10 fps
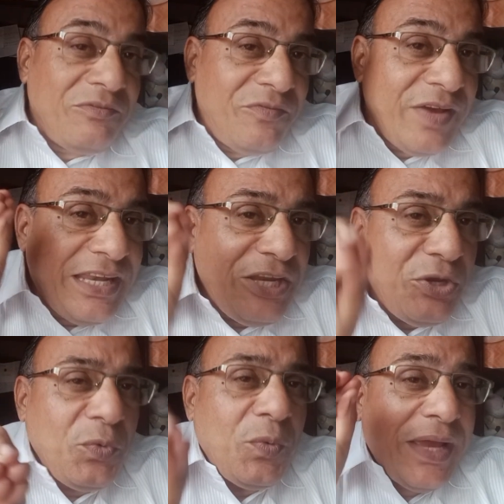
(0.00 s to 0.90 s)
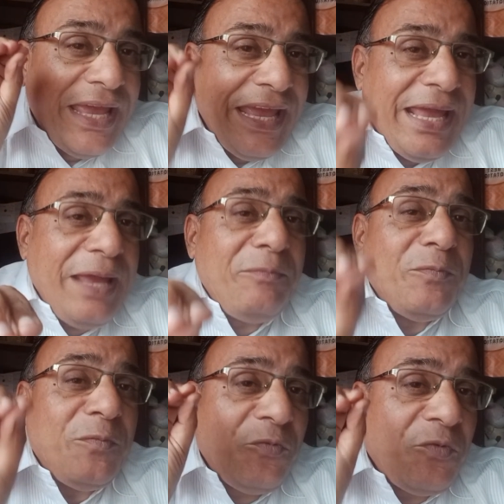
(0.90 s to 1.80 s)
When you aim
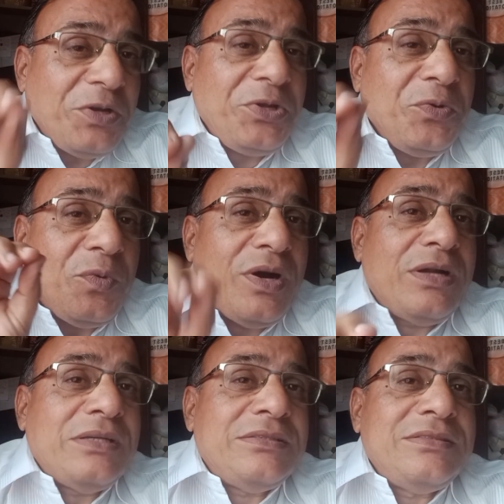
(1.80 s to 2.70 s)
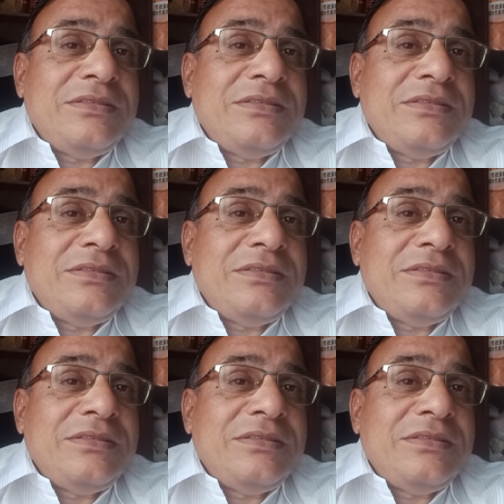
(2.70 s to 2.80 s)
what you want,